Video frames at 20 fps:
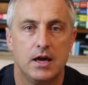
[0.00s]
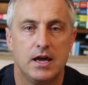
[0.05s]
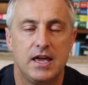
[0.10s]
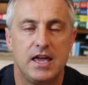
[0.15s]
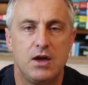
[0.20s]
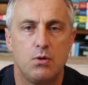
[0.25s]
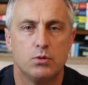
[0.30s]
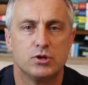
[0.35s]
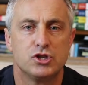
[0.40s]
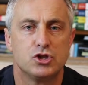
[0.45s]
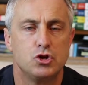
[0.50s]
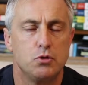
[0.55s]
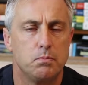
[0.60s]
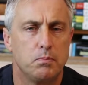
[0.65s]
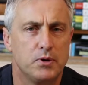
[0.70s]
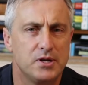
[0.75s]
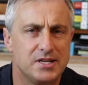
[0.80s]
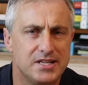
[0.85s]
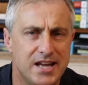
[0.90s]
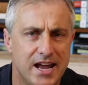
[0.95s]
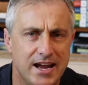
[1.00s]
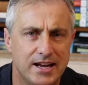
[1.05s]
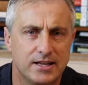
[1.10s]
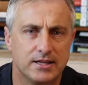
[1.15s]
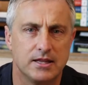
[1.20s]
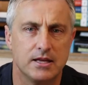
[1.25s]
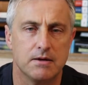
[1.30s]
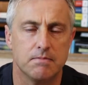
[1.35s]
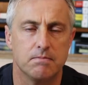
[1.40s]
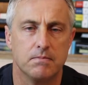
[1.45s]
He was to
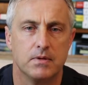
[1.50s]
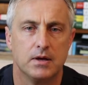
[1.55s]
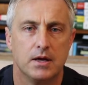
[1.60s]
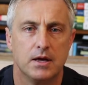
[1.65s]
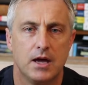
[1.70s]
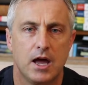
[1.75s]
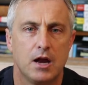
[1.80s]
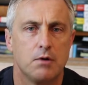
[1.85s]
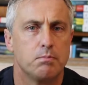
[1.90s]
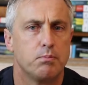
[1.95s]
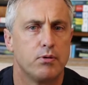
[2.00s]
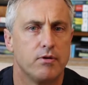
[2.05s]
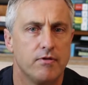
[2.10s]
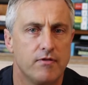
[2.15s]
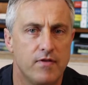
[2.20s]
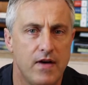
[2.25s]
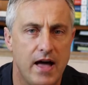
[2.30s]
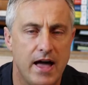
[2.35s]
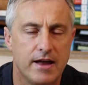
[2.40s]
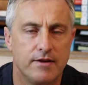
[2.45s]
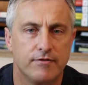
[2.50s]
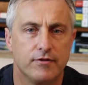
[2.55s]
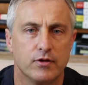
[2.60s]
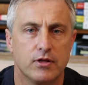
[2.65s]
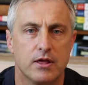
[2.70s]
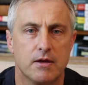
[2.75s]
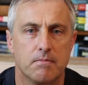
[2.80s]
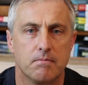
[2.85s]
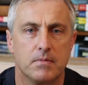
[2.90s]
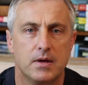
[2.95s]
protect them and provide for
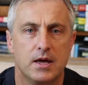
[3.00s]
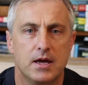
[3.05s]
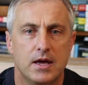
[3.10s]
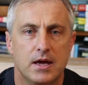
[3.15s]
them